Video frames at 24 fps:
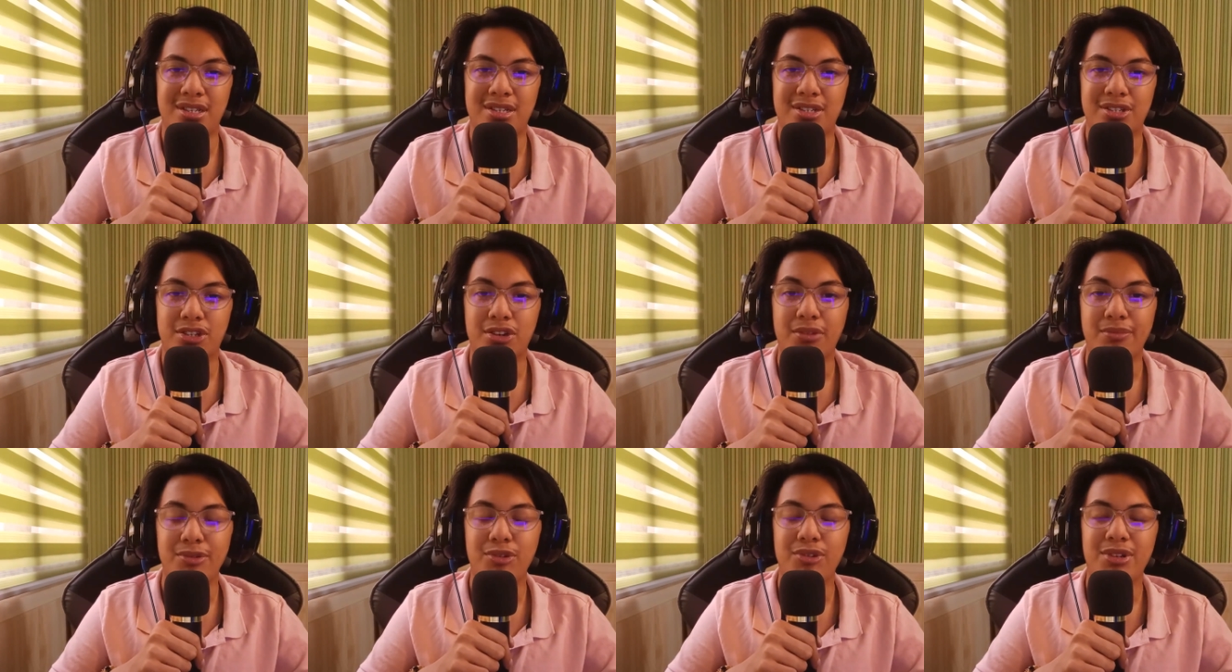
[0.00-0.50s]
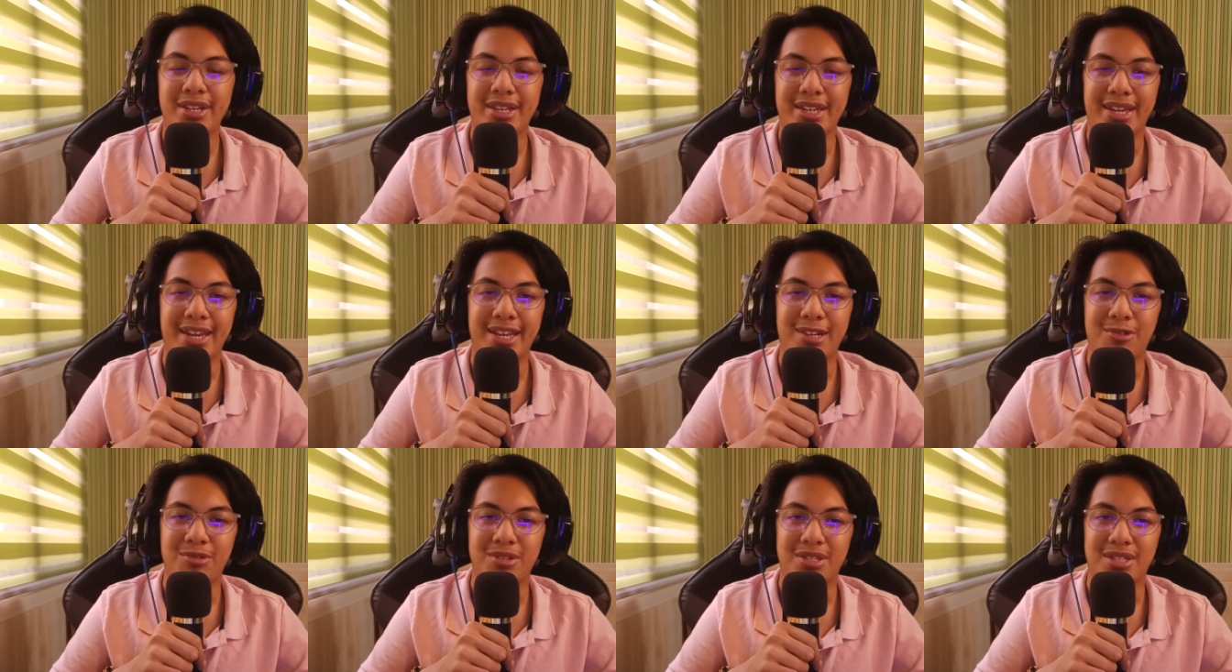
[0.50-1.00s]

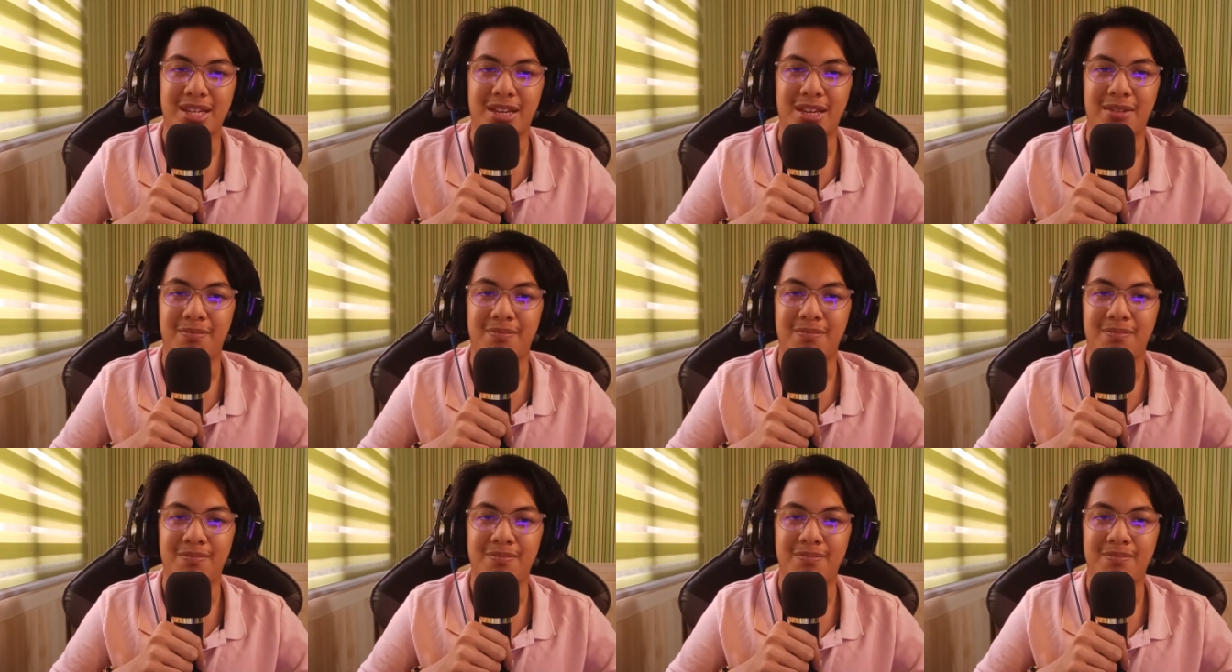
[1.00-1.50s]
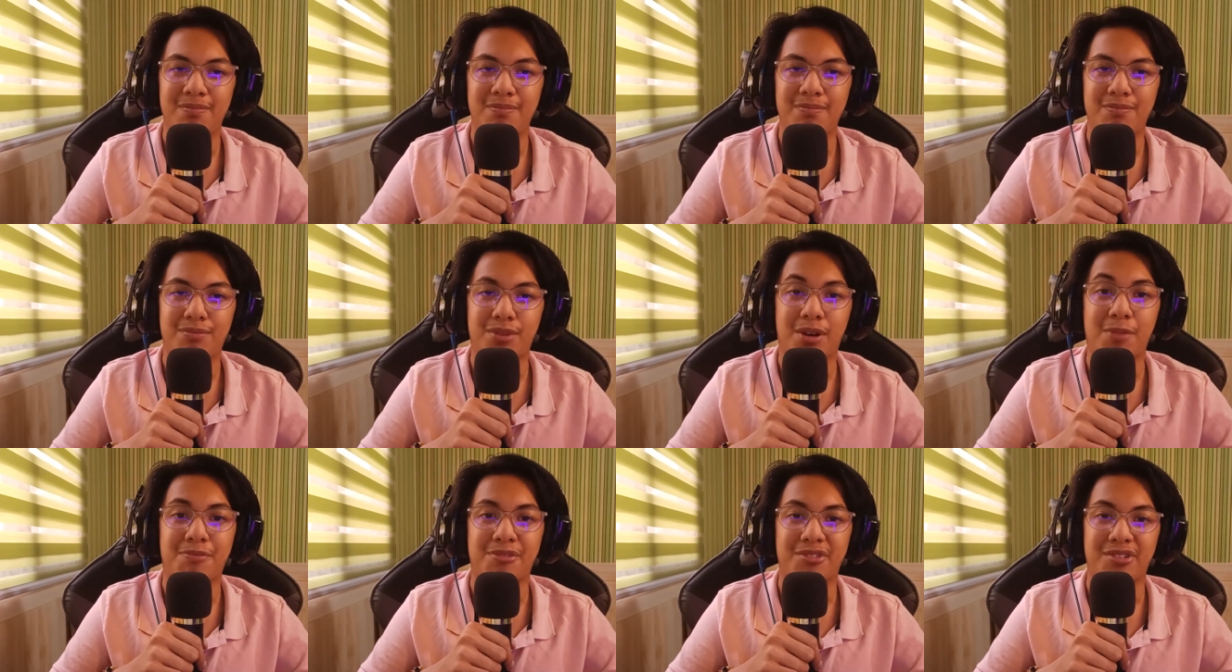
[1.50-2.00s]
communicate with them
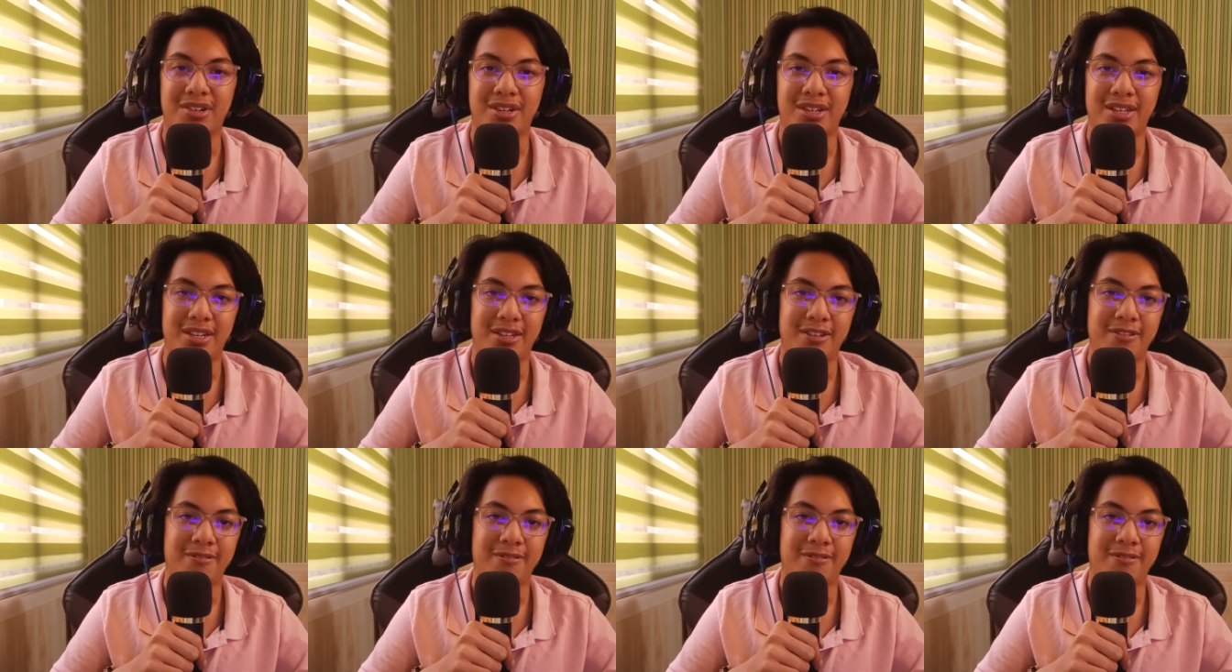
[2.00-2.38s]
properly.